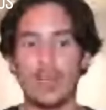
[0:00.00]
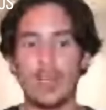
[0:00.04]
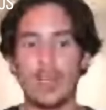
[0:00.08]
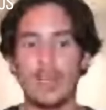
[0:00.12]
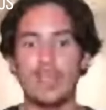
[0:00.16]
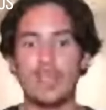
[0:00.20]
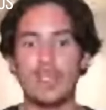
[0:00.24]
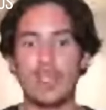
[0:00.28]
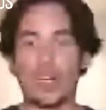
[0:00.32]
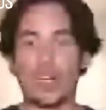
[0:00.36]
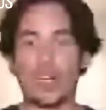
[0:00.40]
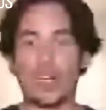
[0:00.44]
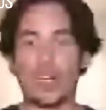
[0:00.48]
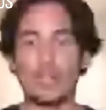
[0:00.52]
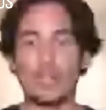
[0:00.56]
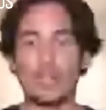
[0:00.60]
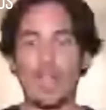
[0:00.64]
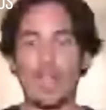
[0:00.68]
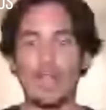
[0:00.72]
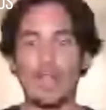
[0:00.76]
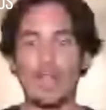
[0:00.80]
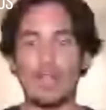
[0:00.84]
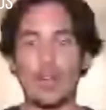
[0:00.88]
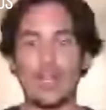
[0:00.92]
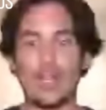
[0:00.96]
other starts
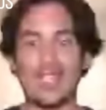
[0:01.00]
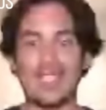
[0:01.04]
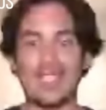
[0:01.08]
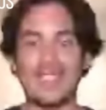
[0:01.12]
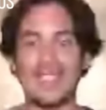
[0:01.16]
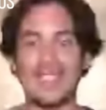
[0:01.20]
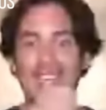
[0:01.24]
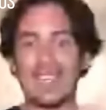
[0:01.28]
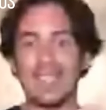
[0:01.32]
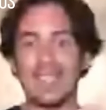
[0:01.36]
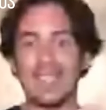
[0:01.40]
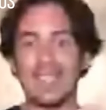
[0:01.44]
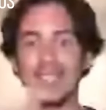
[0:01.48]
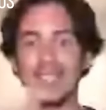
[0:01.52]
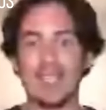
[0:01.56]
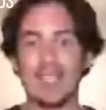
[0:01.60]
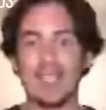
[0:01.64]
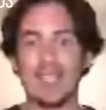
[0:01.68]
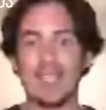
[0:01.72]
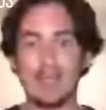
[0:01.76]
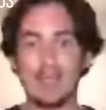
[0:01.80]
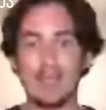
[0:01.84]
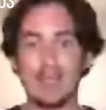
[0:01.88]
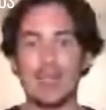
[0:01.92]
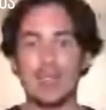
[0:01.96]
to vibrate exactly the
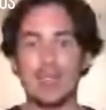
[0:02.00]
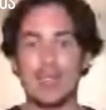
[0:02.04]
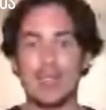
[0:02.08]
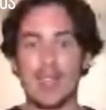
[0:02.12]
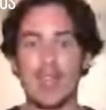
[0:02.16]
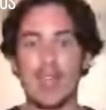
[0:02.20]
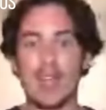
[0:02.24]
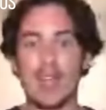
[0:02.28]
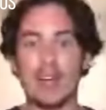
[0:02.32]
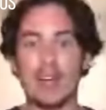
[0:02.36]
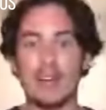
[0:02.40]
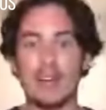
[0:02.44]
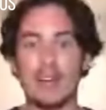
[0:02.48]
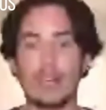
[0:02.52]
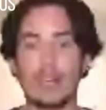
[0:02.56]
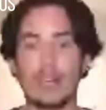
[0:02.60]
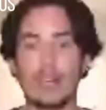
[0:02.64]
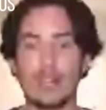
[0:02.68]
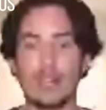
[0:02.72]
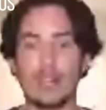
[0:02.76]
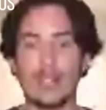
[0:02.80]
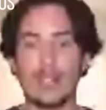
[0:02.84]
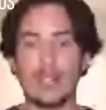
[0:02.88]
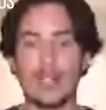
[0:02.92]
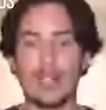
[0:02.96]
same because they are
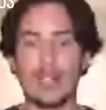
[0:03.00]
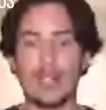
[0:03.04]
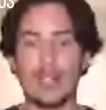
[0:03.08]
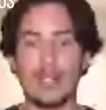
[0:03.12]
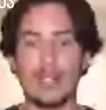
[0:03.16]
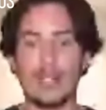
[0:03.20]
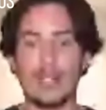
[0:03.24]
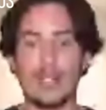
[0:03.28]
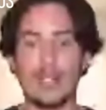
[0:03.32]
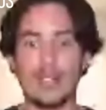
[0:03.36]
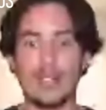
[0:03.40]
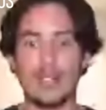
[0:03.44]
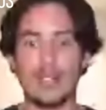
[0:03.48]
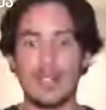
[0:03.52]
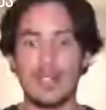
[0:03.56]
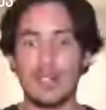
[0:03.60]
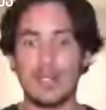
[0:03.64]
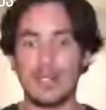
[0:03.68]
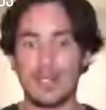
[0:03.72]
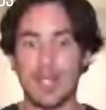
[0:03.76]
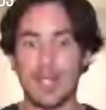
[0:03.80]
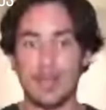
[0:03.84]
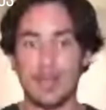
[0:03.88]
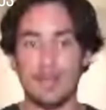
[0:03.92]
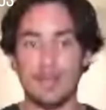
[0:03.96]
exactly the
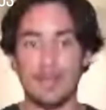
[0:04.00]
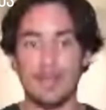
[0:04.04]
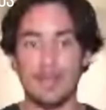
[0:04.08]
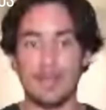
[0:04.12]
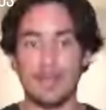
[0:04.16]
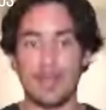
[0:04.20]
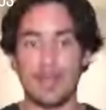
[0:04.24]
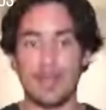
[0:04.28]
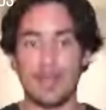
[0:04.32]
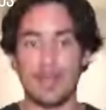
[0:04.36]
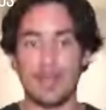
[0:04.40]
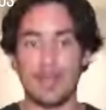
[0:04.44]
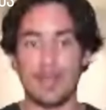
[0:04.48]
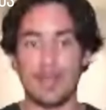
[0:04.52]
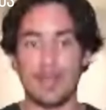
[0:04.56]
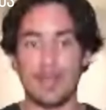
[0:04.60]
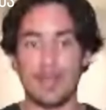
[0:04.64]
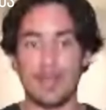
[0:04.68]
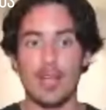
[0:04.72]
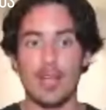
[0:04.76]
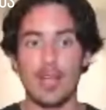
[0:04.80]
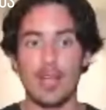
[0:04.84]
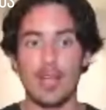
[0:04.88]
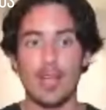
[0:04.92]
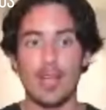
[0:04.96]
same,
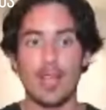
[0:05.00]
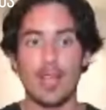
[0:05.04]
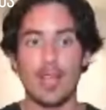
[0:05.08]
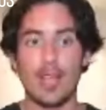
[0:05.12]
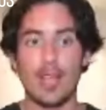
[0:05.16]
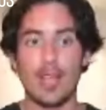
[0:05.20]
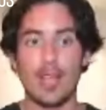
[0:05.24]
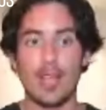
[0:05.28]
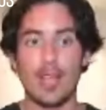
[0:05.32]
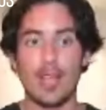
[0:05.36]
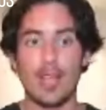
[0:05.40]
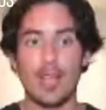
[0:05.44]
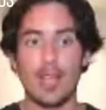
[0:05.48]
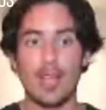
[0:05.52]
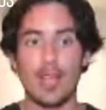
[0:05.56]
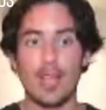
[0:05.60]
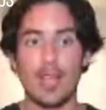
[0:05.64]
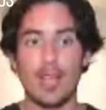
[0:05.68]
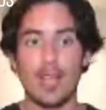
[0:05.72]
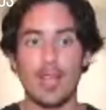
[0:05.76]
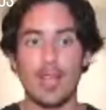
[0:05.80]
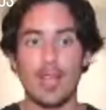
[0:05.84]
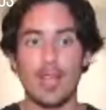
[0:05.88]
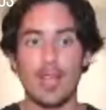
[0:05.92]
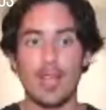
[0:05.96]
okay, at the same
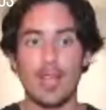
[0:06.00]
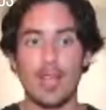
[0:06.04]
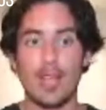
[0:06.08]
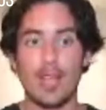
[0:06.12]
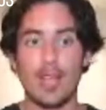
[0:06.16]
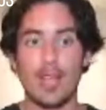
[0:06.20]
high.